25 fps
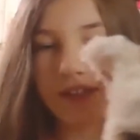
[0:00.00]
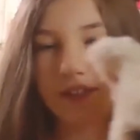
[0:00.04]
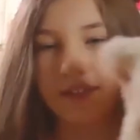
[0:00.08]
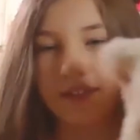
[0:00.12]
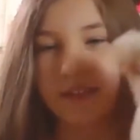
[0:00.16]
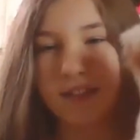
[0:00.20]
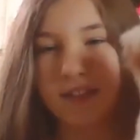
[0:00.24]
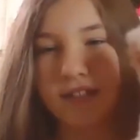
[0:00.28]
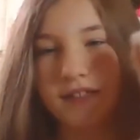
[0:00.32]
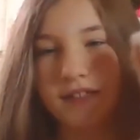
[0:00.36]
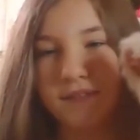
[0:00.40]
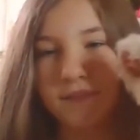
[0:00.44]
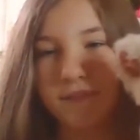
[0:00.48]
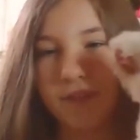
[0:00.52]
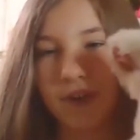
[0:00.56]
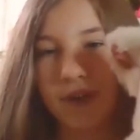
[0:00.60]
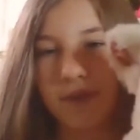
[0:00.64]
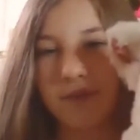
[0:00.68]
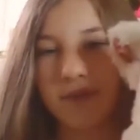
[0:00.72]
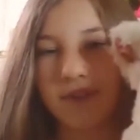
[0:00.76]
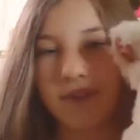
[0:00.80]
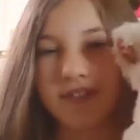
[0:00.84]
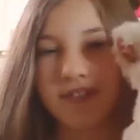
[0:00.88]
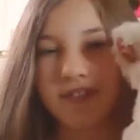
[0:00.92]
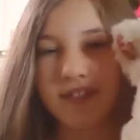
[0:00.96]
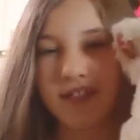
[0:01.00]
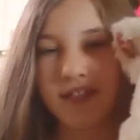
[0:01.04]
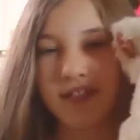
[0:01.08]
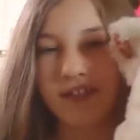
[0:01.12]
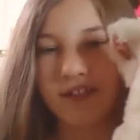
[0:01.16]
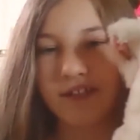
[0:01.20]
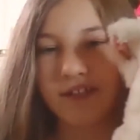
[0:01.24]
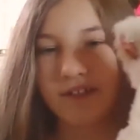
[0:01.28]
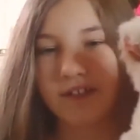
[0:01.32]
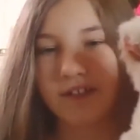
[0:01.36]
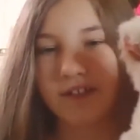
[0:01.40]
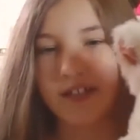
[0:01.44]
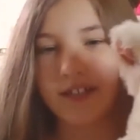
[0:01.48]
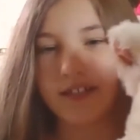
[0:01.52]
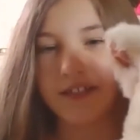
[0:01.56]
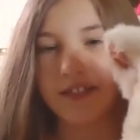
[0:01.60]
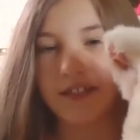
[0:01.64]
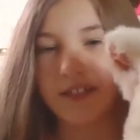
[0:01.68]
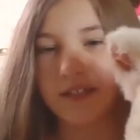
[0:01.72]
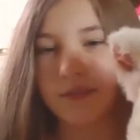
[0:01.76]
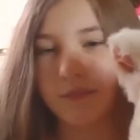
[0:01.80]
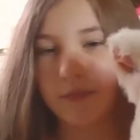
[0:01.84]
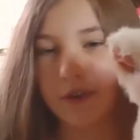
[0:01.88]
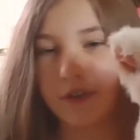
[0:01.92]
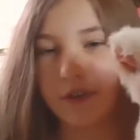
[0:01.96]
These Furbys are known as
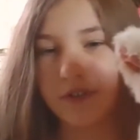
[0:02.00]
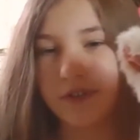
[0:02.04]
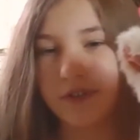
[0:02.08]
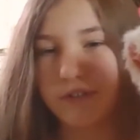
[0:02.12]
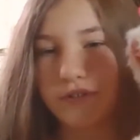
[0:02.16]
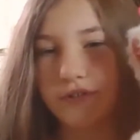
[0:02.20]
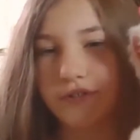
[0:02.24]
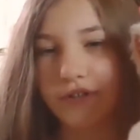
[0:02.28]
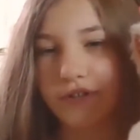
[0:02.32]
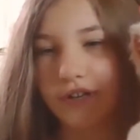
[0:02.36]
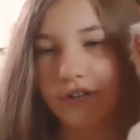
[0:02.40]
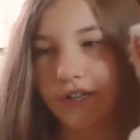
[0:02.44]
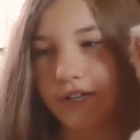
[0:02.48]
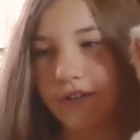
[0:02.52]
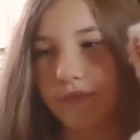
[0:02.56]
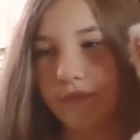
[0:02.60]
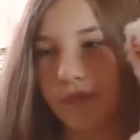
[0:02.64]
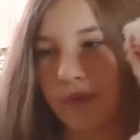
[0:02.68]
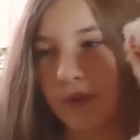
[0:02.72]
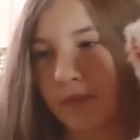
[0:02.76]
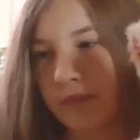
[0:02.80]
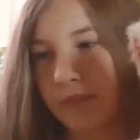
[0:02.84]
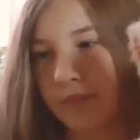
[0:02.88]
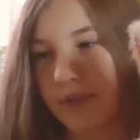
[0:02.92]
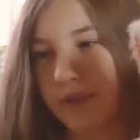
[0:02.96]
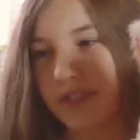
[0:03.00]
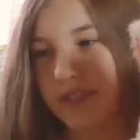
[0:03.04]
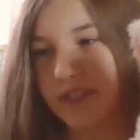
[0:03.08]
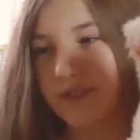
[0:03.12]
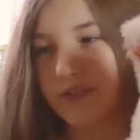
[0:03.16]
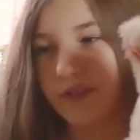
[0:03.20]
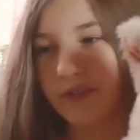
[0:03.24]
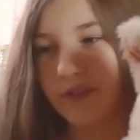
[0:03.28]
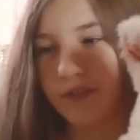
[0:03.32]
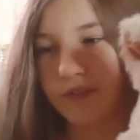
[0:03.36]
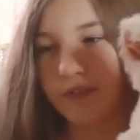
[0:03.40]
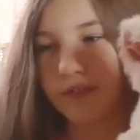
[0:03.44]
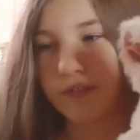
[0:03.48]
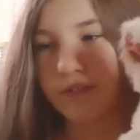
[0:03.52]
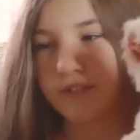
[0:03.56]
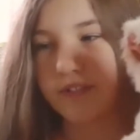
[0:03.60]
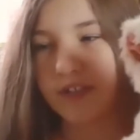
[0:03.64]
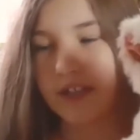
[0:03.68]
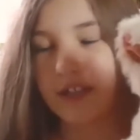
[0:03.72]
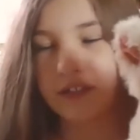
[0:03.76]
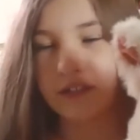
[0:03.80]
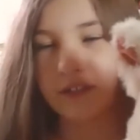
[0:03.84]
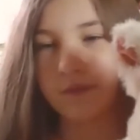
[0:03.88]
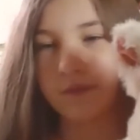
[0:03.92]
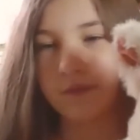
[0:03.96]
the Emototronic Furbys, or
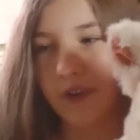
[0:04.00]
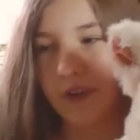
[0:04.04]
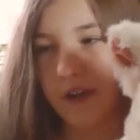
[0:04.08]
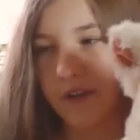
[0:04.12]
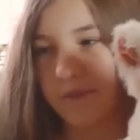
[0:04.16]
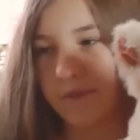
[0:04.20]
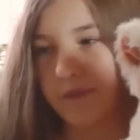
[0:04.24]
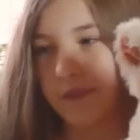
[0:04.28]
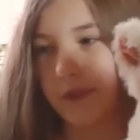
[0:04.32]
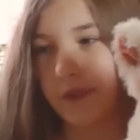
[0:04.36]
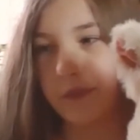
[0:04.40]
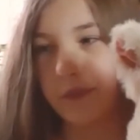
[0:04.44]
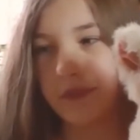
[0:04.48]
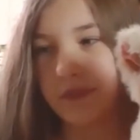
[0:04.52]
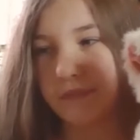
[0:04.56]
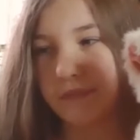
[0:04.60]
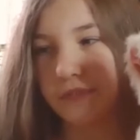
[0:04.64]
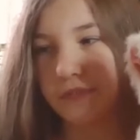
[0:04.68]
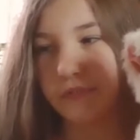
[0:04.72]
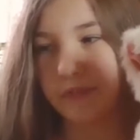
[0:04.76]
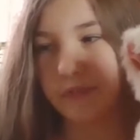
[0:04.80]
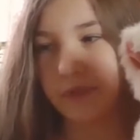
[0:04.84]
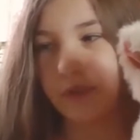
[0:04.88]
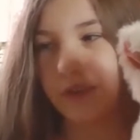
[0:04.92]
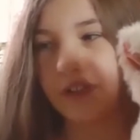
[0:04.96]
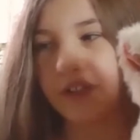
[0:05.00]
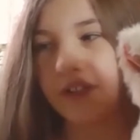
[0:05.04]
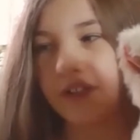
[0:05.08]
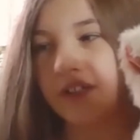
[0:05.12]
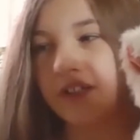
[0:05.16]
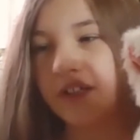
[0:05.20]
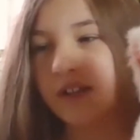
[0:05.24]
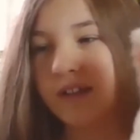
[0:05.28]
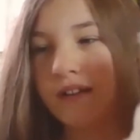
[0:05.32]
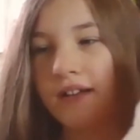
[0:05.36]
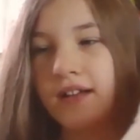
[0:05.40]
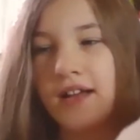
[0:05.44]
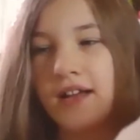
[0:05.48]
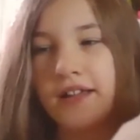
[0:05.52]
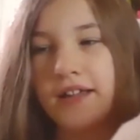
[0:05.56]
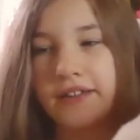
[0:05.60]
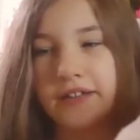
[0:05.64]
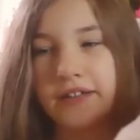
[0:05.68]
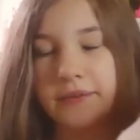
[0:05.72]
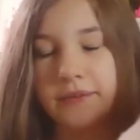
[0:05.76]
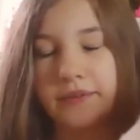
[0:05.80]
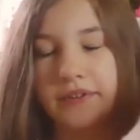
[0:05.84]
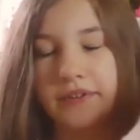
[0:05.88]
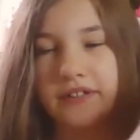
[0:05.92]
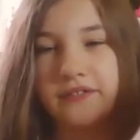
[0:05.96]
2005 Furbys for short, and they
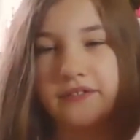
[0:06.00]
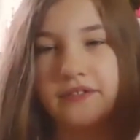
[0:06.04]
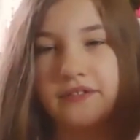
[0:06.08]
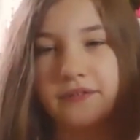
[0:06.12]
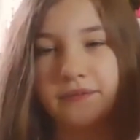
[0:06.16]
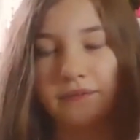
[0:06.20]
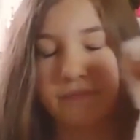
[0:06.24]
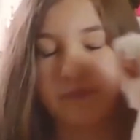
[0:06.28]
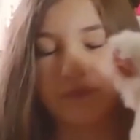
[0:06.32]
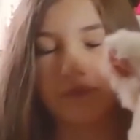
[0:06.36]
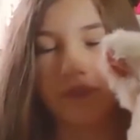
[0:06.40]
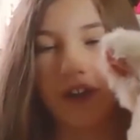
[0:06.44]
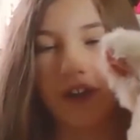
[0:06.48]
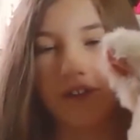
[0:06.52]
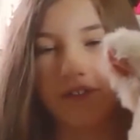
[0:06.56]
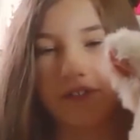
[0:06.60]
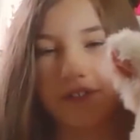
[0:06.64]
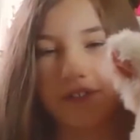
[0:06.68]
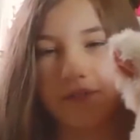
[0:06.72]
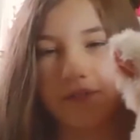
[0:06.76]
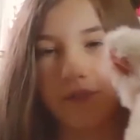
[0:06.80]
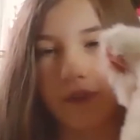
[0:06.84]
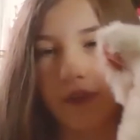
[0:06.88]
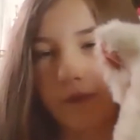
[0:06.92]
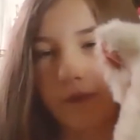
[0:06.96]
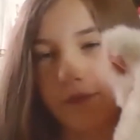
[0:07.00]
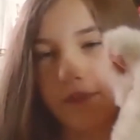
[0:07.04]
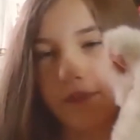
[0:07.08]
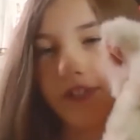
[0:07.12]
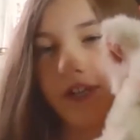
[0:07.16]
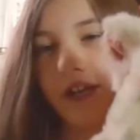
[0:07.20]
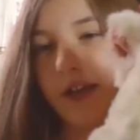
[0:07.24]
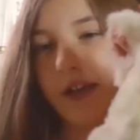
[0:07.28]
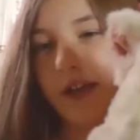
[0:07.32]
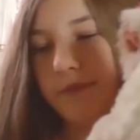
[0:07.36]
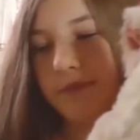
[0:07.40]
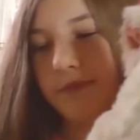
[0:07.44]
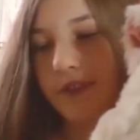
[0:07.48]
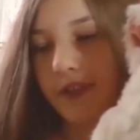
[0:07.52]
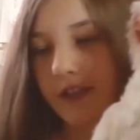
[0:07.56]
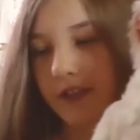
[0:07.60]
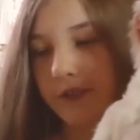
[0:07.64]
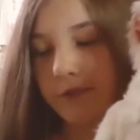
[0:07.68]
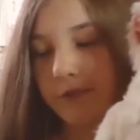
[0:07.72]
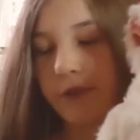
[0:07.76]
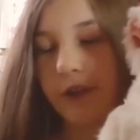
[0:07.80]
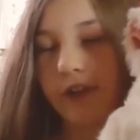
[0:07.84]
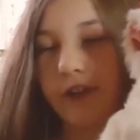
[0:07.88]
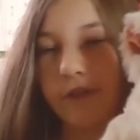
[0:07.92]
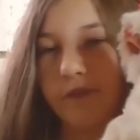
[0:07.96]
are one of the rarest Furby types and
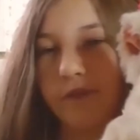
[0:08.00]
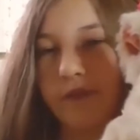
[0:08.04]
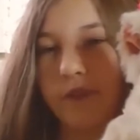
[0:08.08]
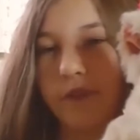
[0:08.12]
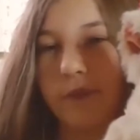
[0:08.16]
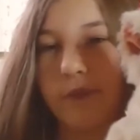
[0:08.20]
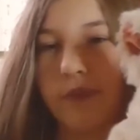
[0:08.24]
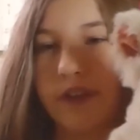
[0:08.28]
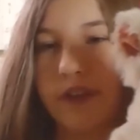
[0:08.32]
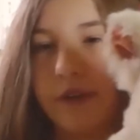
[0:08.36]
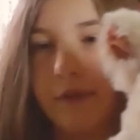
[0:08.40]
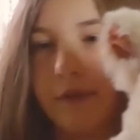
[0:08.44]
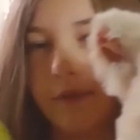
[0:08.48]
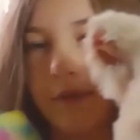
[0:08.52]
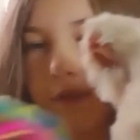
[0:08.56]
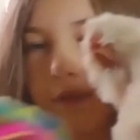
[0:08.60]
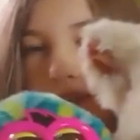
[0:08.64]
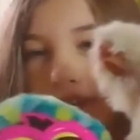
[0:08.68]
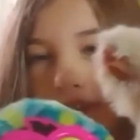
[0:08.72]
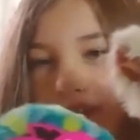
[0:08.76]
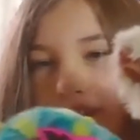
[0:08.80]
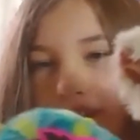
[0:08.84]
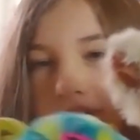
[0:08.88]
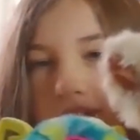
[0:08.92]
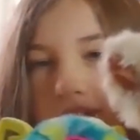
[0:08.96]
one of the bigger ones.